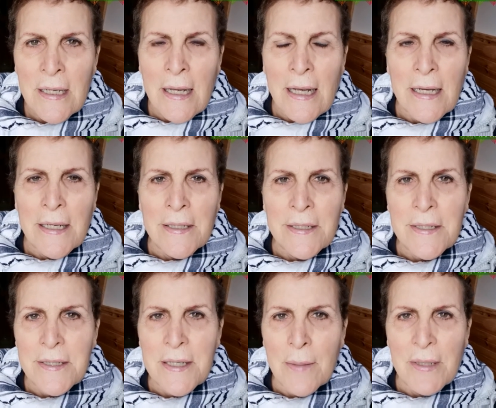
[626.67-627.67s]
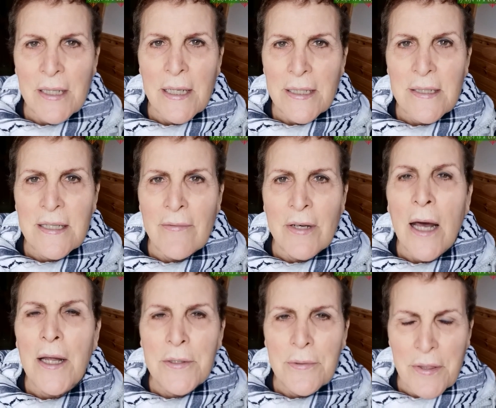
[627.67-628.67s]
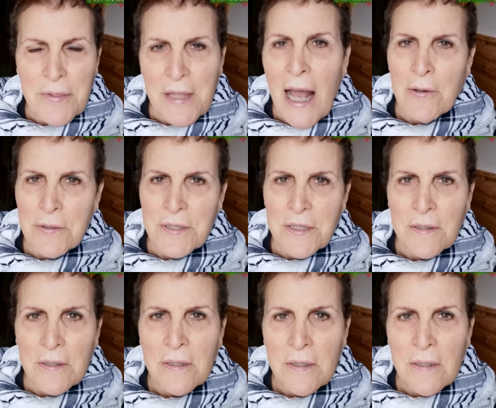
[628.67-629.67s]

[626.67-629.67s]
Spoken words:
and something like 700,000